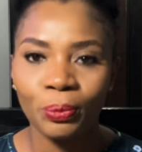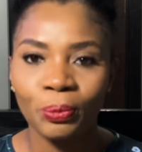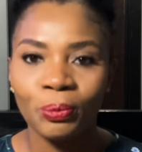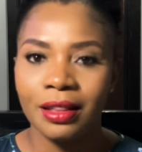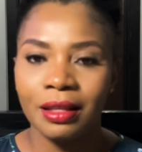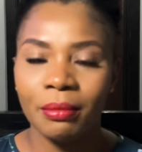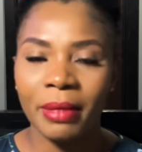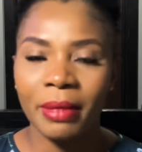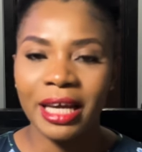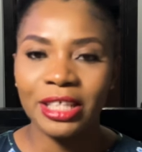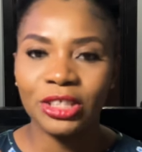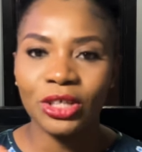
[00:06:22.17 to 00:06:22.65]

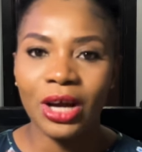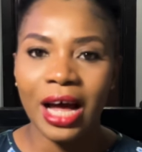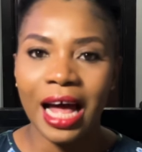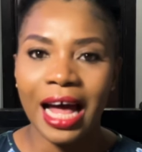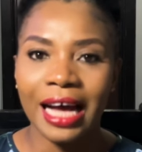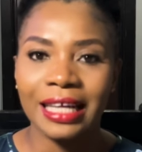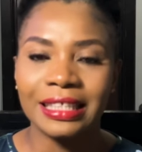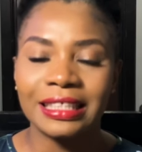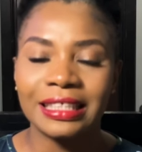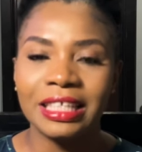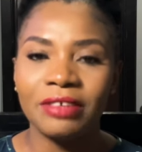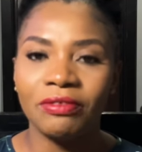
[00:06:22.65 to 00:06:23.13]
The major
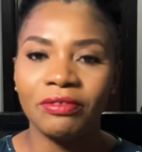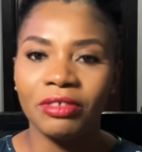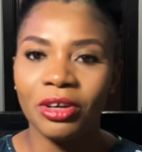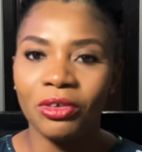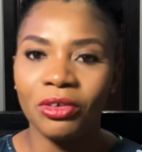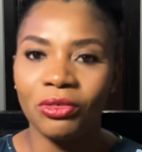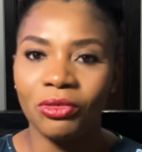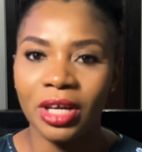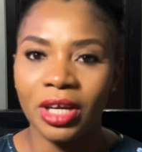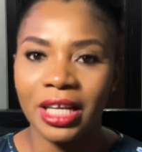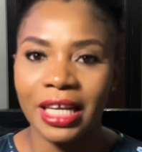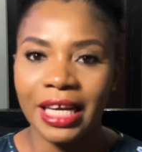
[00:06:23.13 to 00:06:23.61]
active
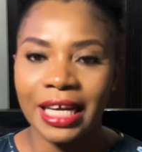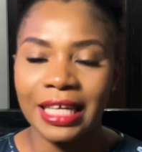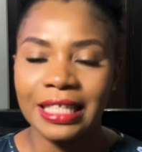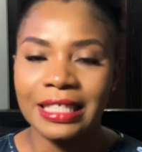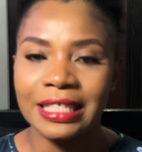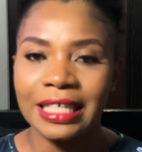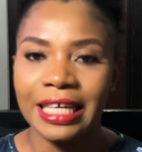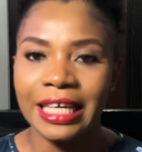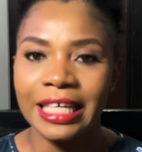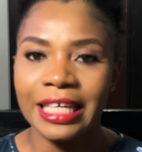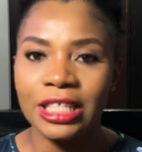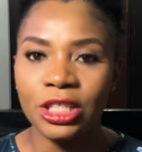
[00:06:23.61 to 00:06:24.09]

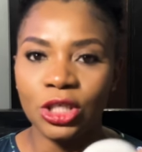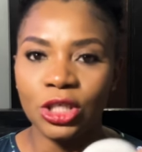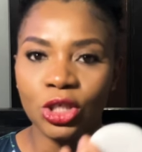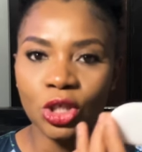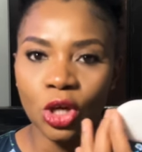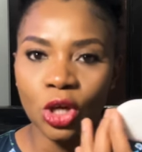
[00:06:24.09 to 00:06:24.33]
ingredient in